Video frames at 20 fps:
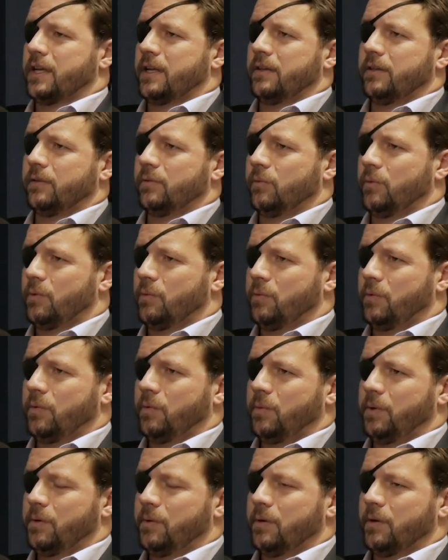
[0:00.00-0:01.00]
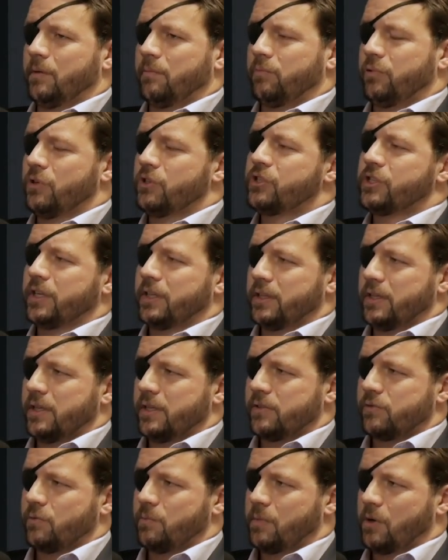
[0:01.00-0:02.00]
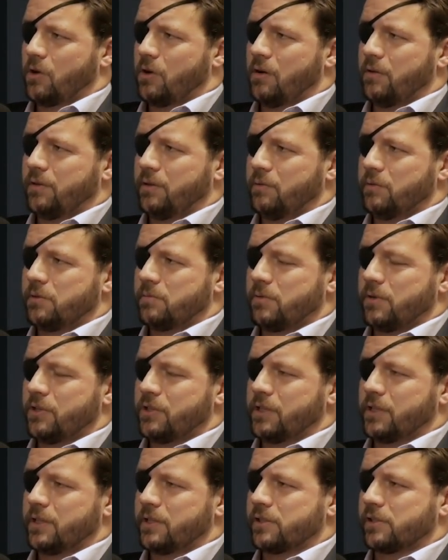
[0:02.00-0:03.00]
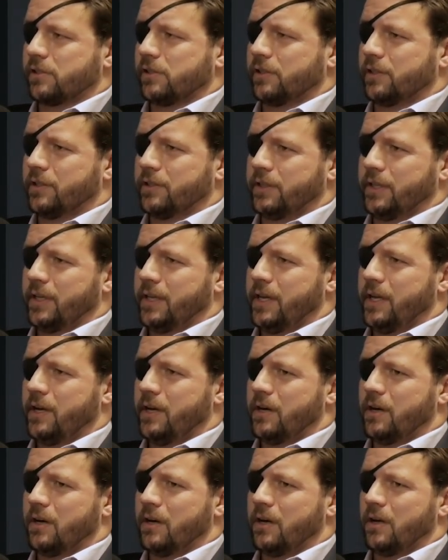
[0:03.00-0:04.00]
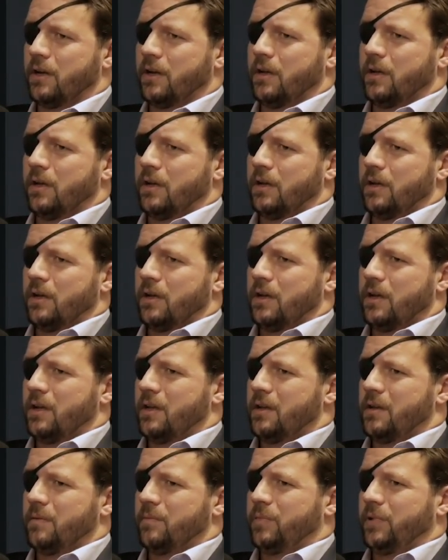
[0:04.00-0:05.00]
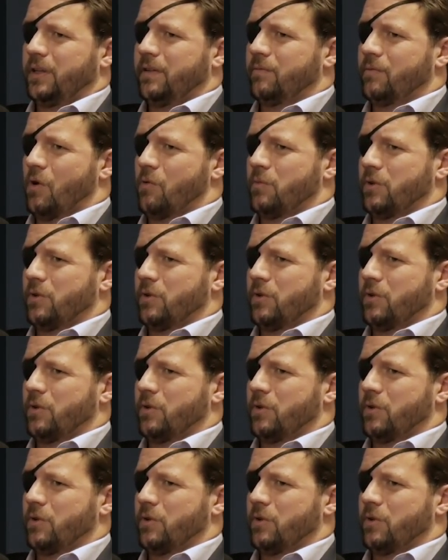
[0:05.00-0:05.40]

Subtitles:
Again, when we were pushing this, when McCarthy was pushing this earlier in the year, I believe